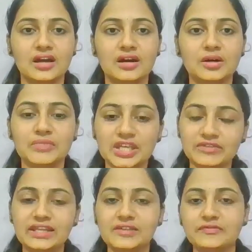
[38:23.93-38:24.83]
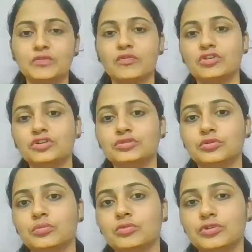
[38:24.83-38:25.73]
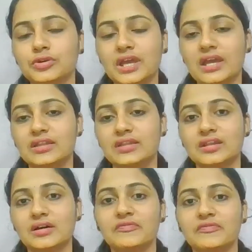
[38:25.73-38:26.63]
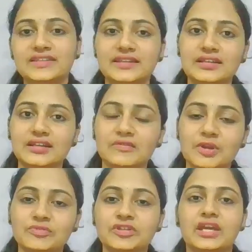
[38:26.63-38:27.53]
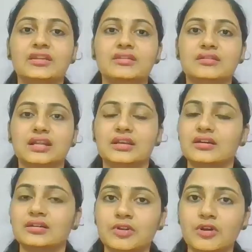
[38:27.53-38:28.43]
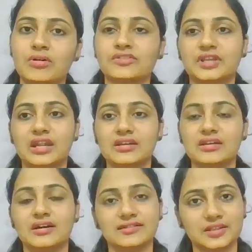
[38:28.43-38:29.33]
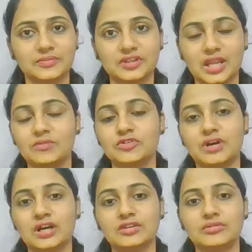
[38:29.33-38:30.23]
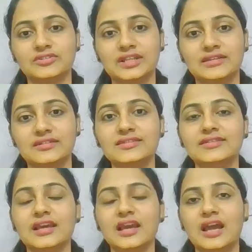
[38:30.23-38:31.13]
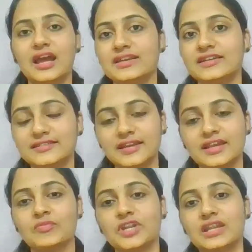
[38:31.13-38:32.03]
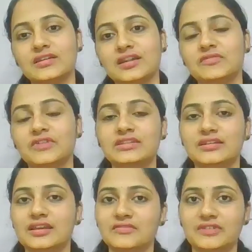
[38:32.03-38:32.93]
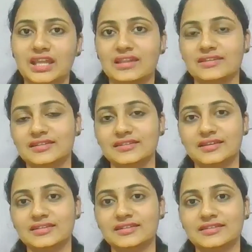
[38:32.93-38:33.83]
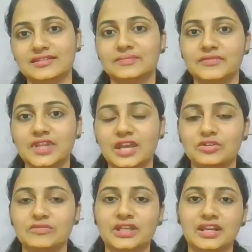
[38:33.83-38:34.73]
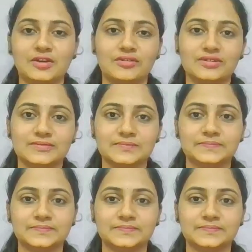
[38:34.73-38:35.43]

Meanwhile, if you want to know more, you can visit our website, read our blogs, and subscribe to our newsletters, and stay updated with key finance insights. Thank you, one and all.